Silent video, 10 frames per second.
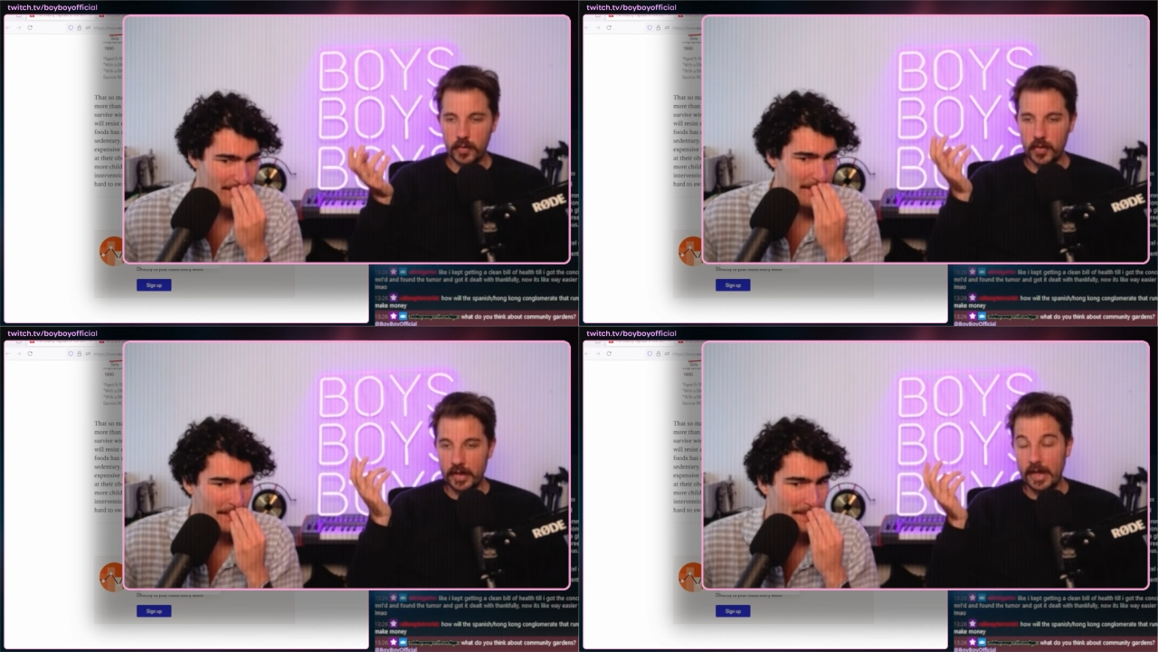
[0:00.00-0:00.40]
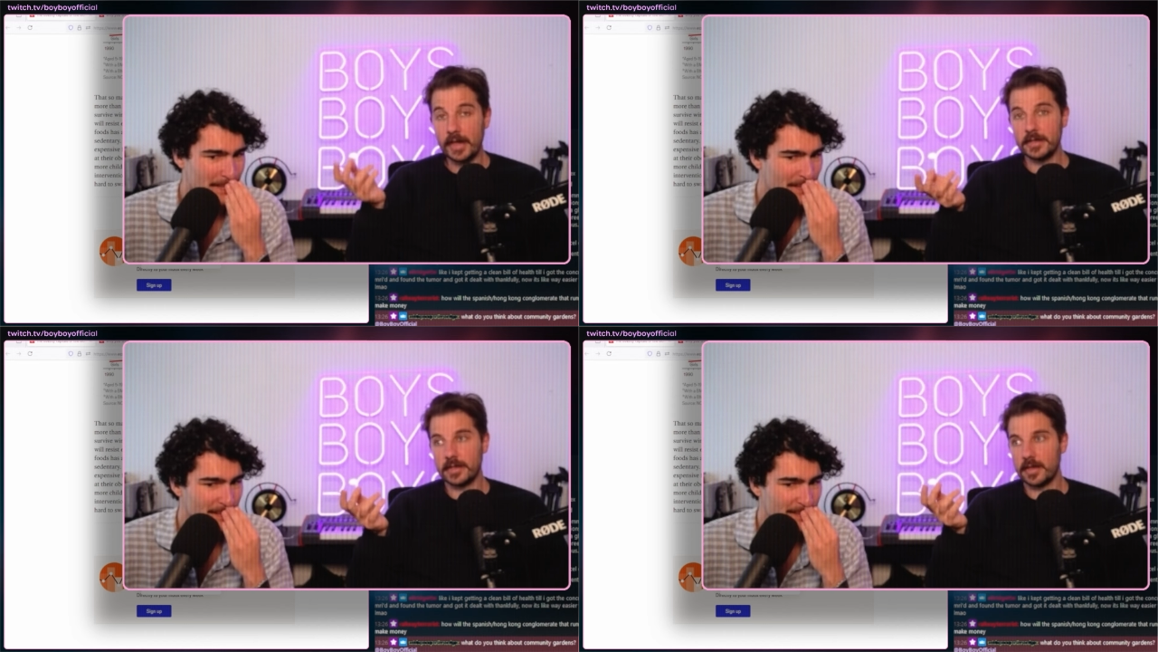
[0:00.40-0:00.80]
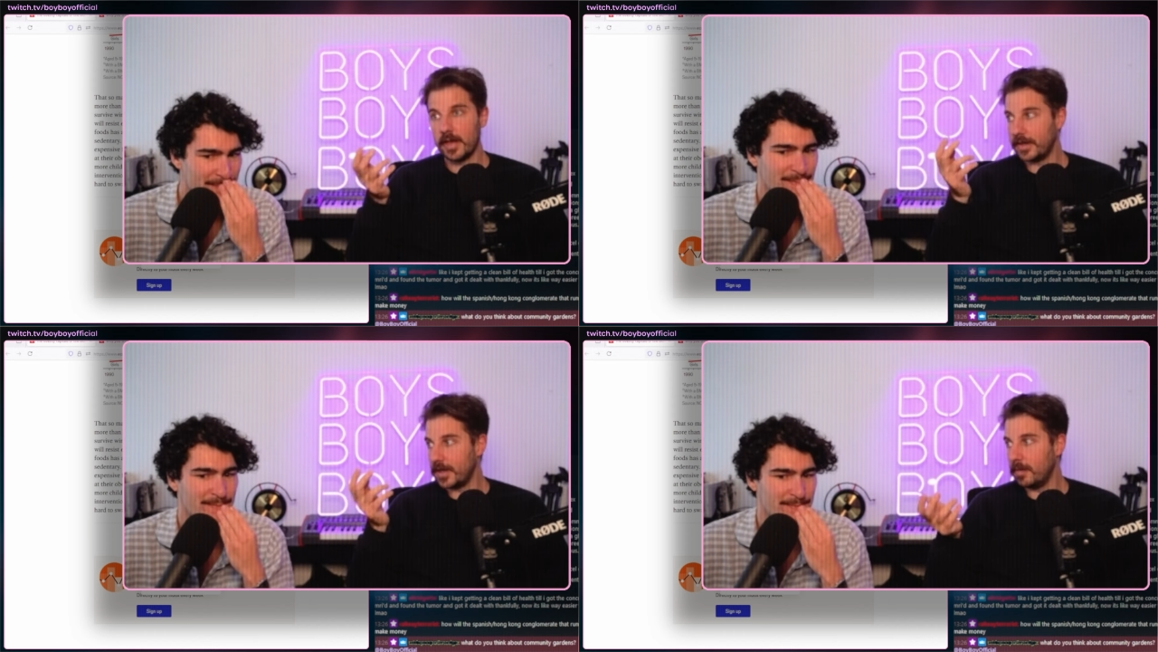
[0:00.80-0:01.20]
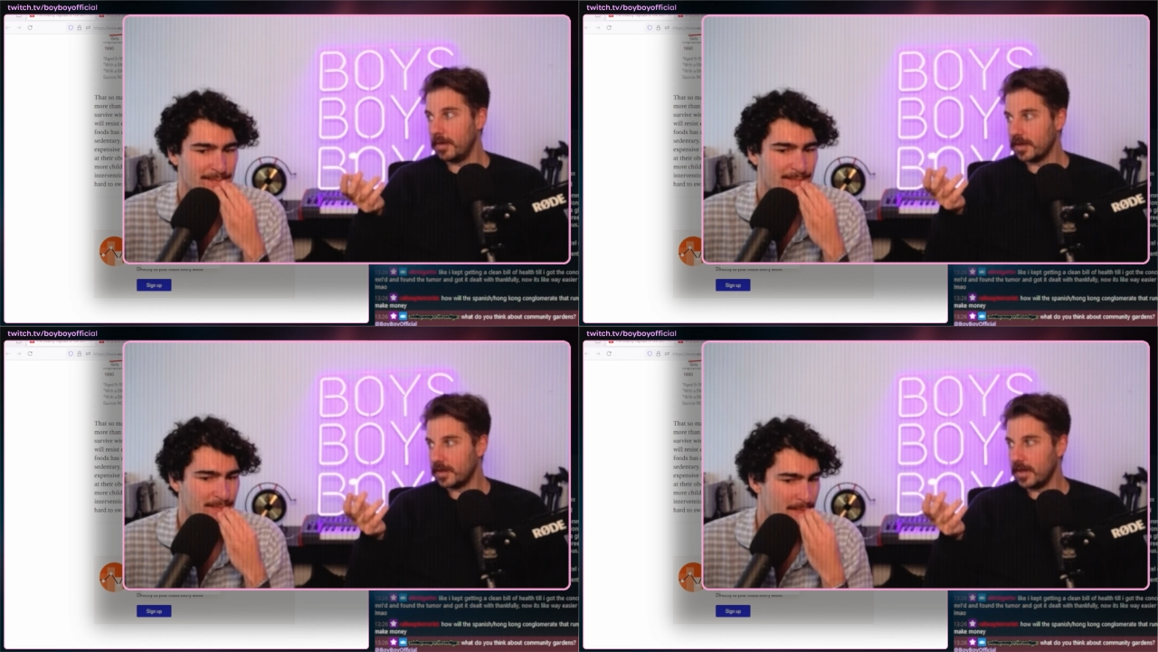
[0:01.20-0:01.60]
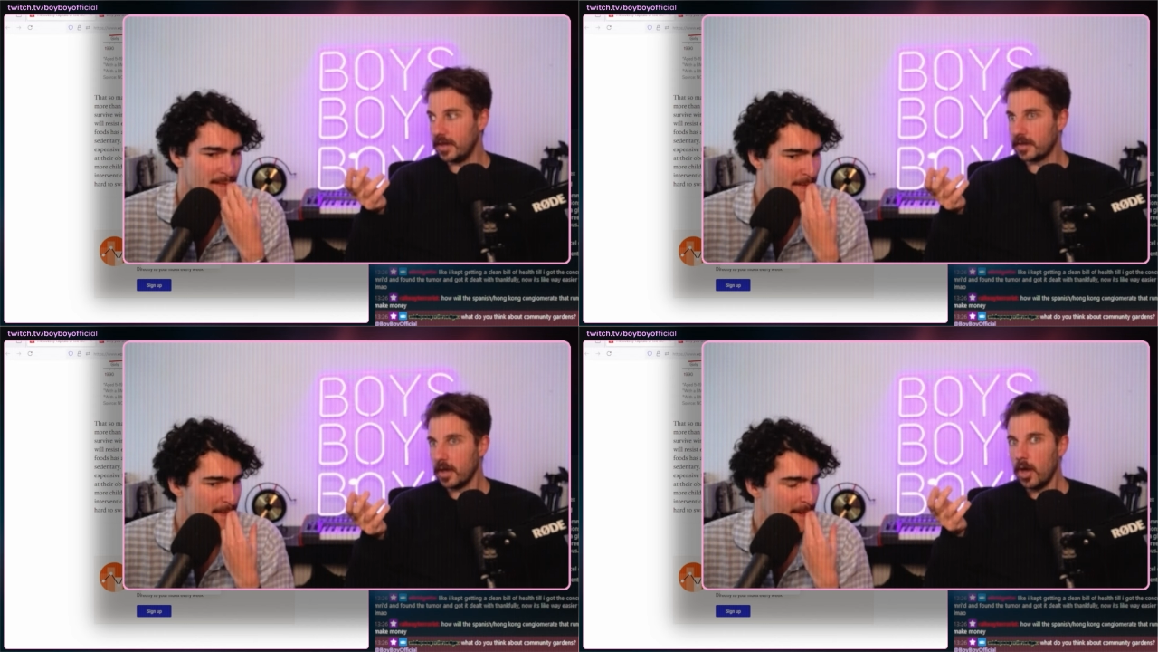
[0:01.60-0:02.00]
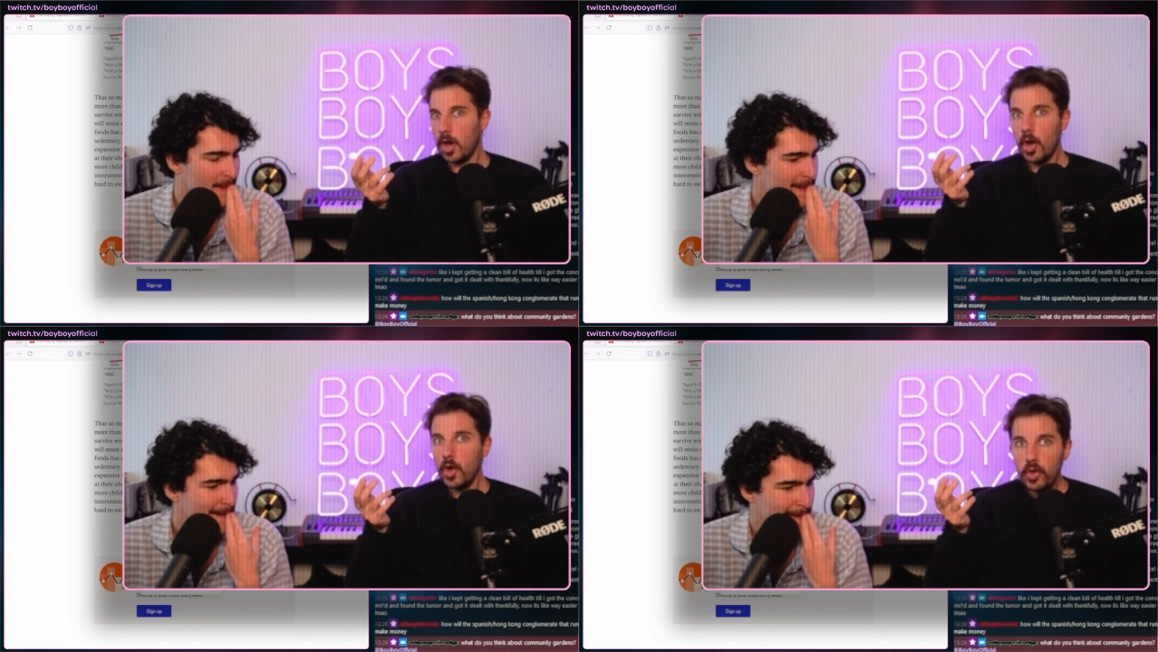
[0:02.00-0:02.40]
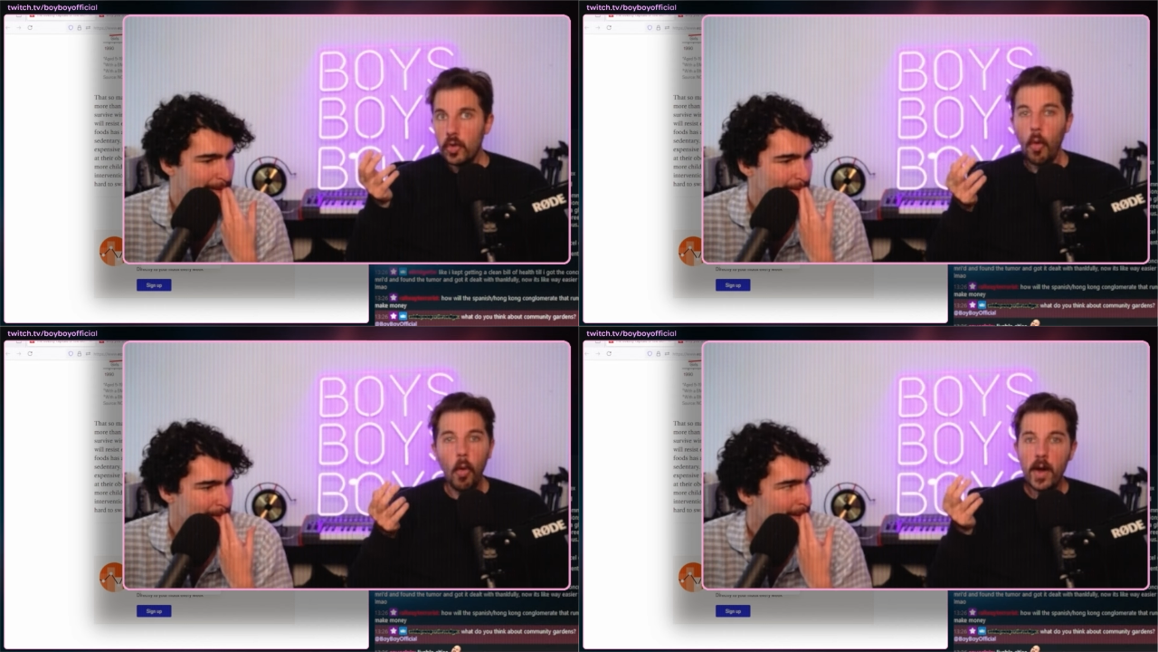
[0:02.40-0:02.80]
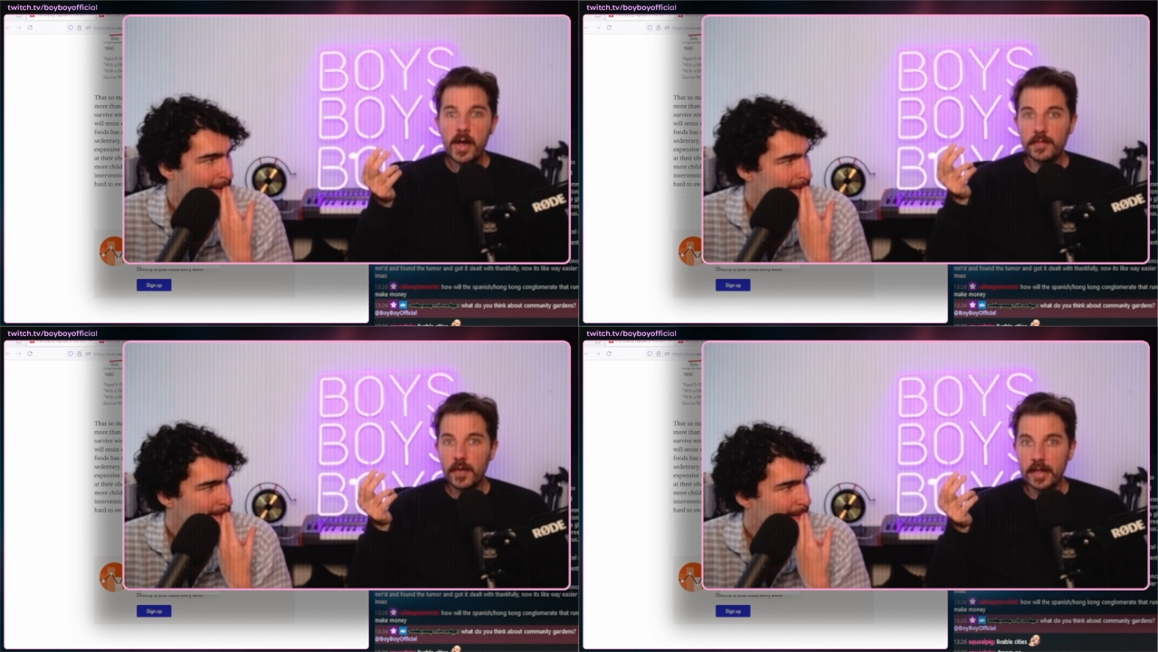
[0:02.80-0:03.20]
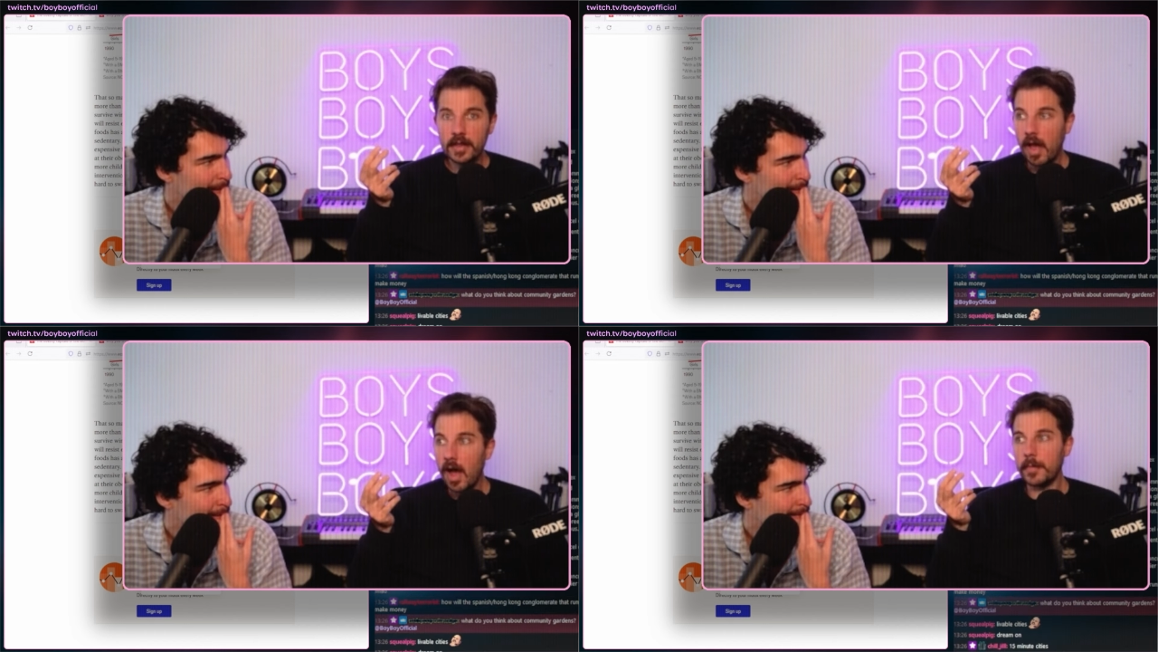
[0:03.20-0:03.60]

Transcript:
Speaker 1: are against the like ten minute cities. You always fucking LARP